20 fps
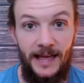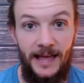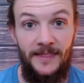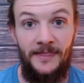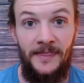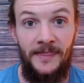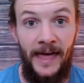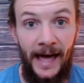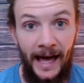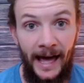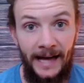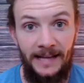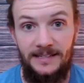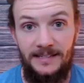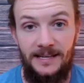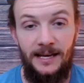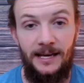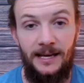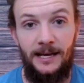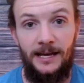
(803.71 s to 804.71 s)
And
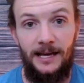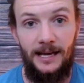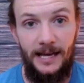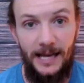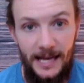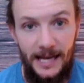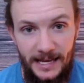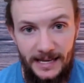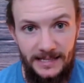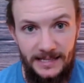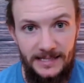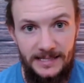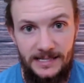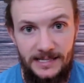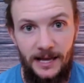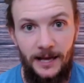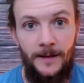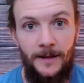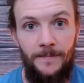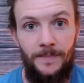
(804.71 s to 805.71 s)
that
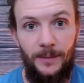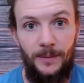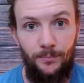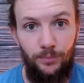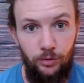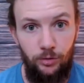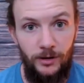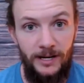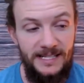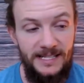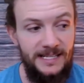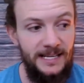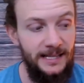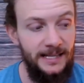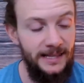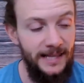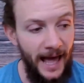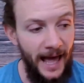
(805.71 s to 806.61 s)
is the prison.